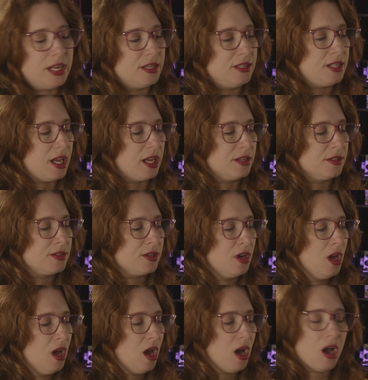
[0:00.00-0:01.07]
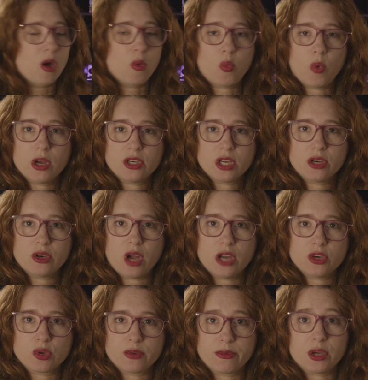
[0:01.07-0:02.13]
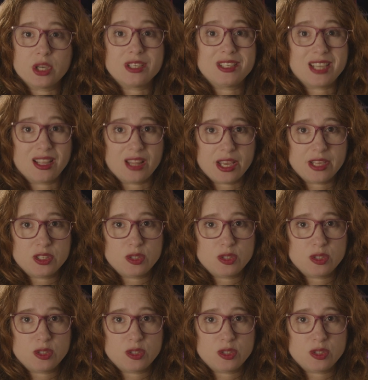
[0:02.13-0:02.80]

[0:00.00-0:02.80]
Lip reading: It takes 100-foot daylight